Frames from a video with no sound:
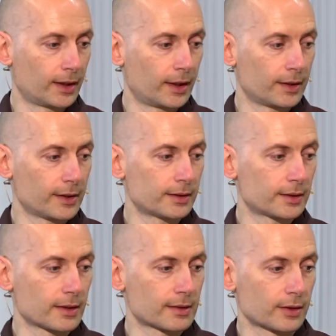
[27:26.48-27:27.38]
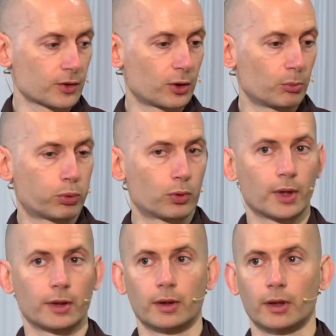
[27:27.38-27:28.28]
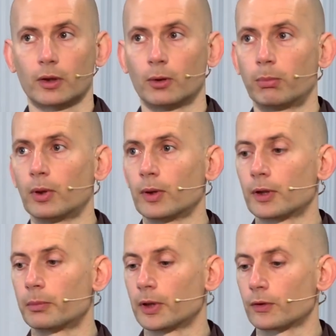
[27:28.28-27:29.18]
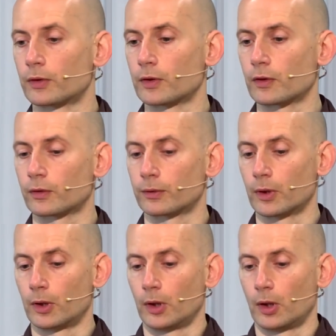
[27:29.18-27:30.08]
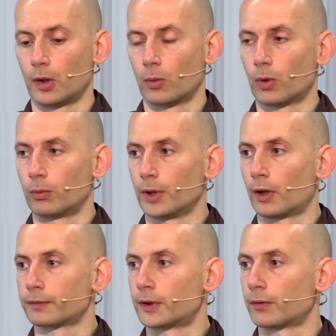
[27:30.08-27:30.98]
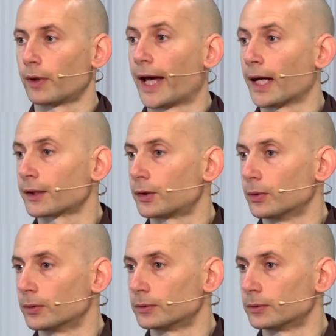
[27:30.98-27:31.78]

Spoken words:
And yet this is such an important component, because this is what we often react to